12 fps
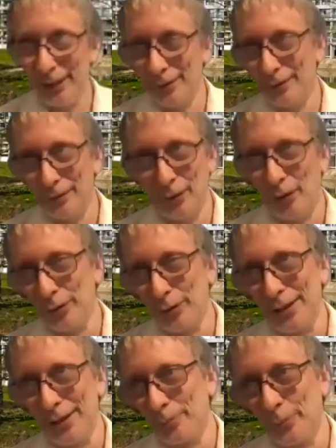not
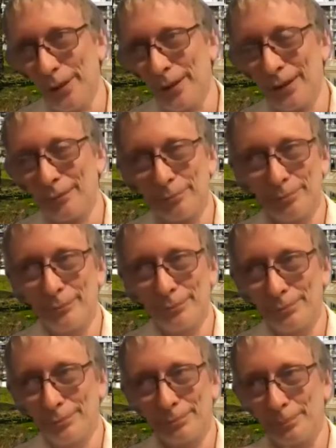random with a
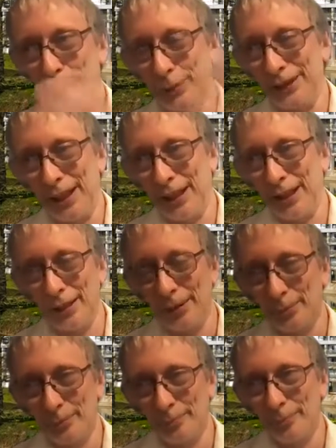particular